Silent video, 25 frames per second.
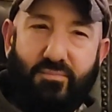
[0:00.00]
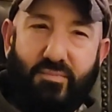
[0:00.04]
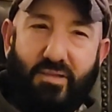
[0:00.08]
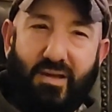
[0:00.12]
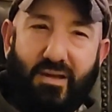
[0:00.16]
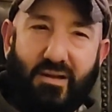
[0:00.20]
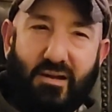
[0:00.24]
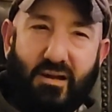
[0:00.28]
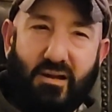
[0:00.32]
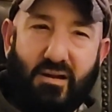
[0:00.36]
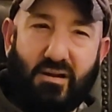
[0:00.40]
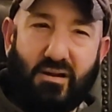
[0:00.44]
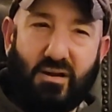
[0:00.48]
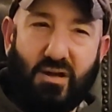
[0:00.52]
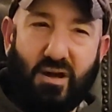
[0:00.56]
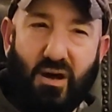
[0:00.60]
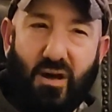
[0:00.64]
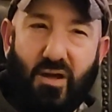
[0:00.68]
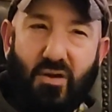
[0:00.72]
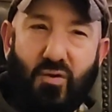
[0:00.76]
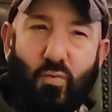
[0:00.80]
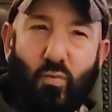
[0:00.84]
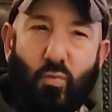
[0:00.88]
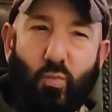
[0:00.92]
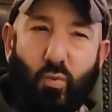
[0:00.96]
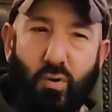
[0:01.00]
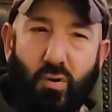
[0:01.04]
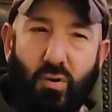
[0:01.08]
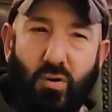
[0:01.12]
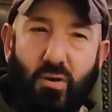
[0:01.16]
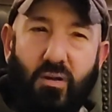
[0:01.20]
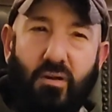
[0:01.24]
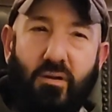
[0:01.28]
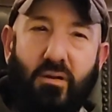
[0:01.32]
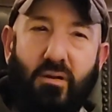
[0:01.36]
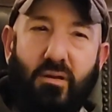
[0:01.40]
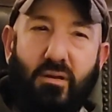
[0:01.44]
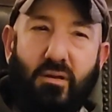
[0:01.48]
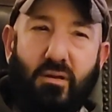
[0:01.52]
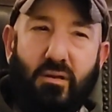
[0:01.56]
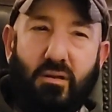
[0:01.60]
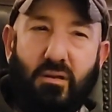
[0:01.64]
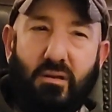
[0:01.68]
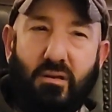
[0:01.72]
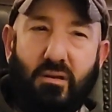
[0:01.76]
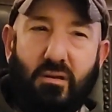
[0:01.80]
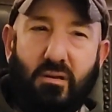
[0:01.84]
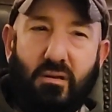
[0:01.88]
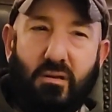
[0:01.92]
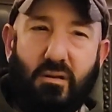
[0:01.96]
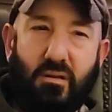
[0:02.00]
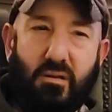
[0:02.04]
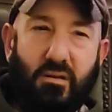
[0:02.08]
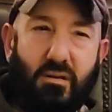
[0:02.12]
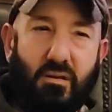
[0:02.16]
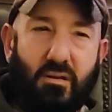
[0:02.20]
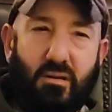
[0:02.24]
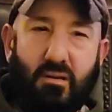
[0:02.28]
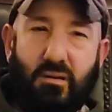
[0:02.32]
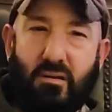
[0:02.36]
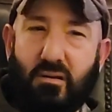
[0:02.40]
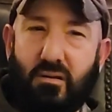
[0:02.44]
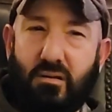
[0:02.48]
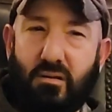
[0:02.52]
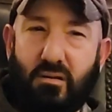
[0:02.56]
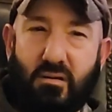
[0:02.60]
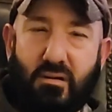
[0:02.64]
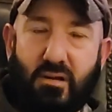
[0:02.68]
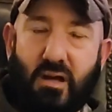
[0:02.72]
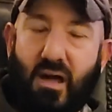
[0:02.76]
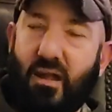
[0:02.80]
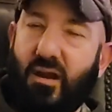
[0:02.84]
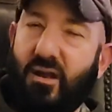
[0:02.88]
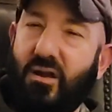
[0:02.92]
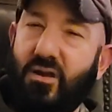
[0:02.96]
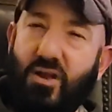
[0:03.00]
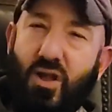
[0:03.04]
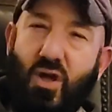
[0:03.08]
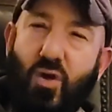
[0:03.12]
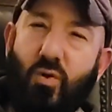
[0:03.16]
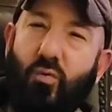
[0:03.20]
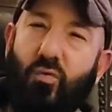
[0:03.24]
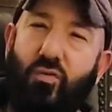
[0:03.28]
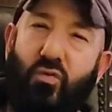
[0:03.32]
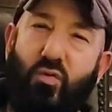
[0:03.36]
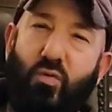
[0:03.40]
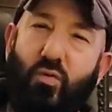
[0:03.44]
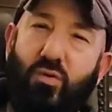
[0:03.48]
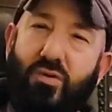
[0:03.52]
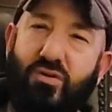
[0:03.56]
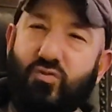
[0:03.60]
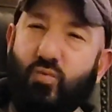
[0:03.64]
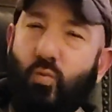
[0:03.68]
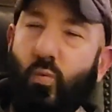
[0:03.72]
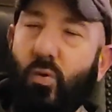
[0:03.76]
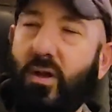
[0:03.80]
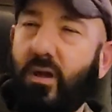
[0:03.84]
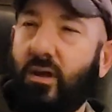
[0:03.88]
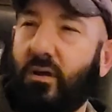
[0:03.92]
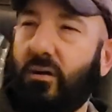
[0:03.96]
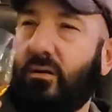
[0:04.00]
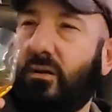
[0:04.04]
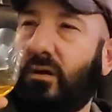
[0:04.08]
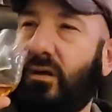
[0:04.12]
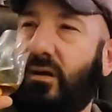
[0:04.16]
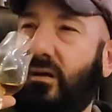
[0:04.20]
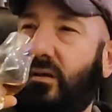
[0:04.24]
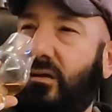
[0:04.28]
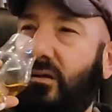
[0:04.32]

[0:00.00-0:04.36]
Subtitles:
Like a cut wood kind of note to it. It's weird.